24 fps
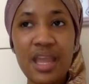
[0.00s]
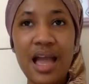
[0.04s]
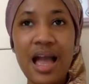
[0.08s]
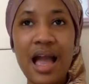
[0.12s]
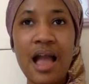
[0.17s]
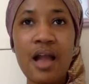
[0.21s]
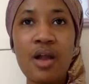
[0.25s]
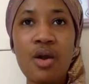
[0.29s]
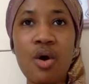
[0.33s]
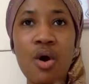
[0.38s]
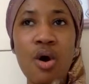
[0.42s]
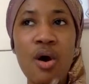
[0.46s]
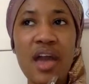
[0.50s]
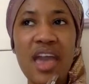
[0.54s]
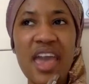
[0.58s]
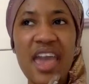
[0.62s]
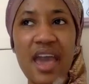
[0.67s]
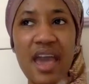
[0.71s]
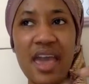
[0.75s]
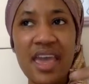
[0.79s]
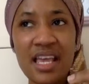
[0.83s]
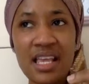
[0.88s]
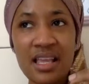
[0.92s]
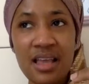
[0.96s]
I called
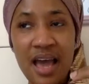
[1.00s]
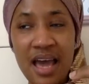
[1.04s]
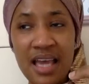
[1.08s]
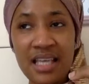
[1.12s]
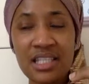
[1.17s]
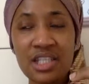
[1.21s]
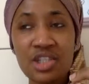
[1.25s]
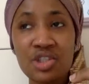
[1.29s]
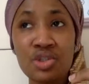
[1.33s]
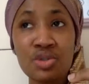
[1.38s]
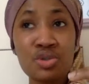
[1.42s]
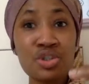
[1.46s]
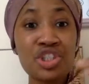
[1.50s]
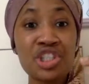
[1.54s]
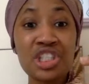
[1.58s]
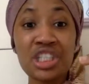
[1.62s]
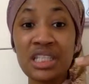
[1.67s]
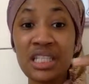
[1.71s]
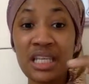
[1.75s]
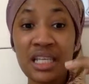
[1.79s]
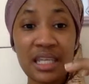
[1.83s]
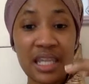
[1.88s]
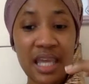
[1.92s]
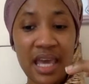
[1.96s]
Aisatu, she
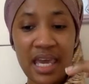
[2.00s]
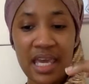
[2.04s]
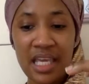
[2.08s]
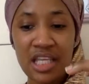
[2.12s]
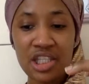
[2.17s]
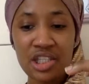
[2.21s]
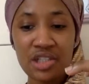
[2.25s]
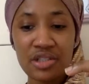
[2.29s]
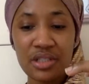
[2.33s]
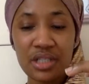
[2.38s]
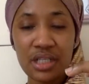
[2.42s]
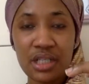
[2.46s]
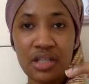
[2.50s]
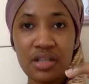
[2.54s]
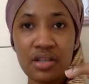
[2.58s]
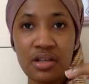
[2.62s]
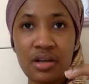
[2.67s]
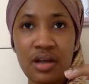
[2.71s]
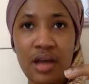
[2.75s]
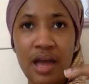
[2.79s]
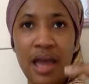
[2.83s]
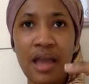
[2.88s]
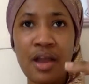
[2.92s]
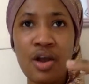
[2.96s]
did not answer
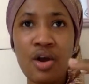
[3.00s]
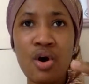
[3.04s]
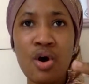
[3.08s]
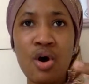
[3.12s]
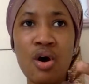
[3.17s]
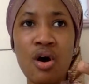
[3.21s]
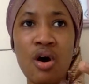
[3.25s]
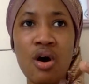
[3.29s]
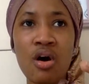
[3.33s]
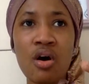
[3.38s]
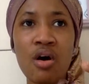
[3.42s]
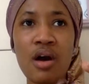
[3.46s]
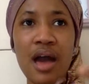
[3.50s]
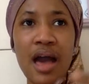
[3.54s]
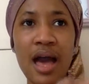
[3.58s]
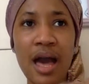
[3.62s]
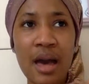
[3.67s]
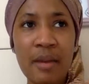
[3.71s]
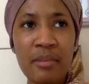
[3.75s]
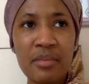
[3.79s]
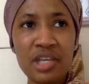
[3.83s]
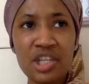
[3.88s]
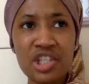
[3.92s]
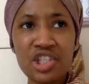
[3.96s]
either. I called
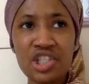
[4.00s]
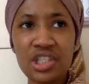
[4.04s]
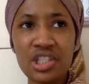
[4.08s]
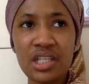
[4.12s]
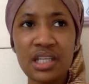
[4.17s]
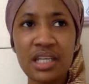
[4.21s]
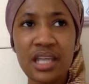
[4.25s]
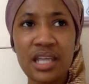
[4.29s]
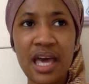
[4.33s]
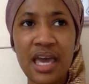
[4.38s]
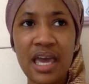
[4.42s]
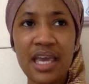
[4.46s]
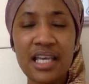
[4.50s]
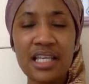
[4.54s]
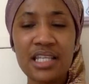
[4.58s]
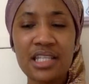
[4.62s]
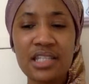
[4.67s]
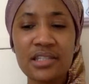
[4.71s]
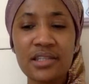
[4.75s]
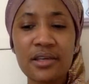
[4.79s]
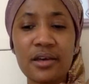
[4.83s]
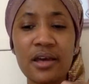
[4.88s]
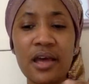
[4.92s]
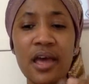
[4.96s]
Ami, she did not
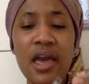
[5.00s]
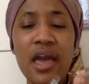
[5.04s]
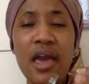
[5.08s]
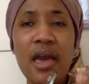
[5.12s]
answer.